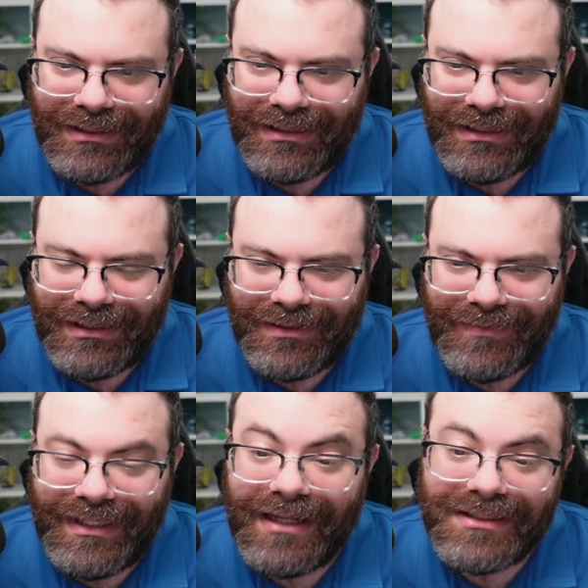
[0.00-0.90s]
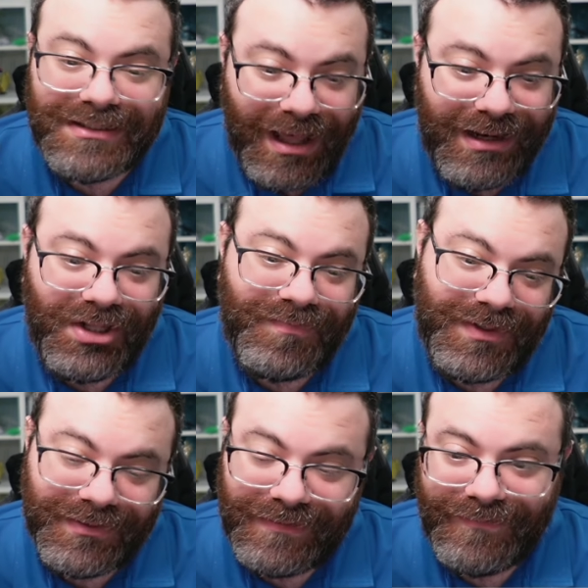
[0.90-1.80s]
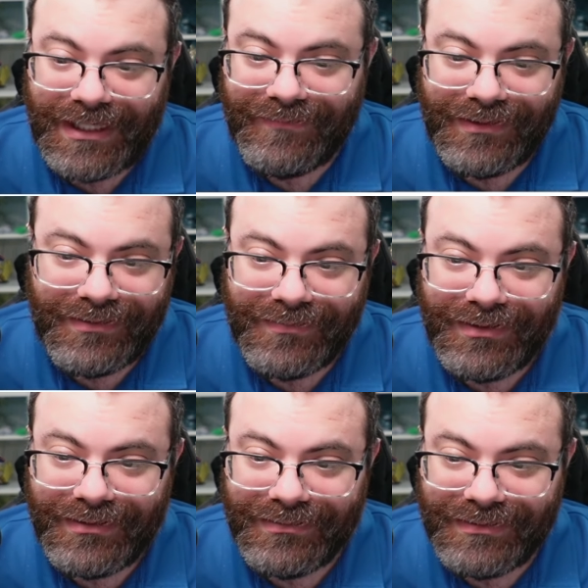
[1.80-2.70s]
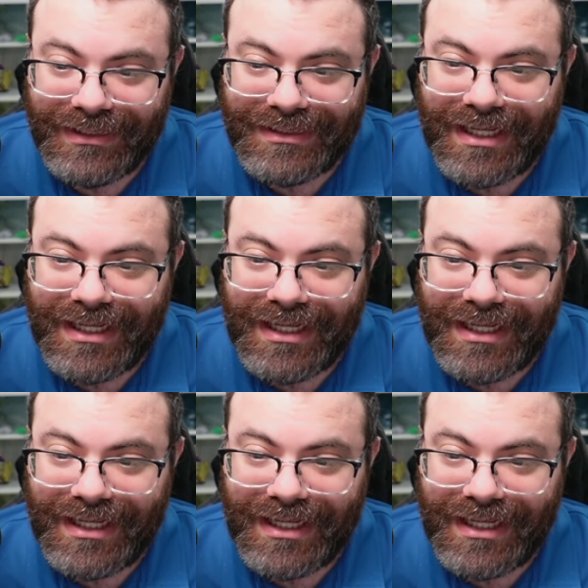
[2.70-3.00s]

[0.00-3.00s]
Um, and that does not help me with the five letter word because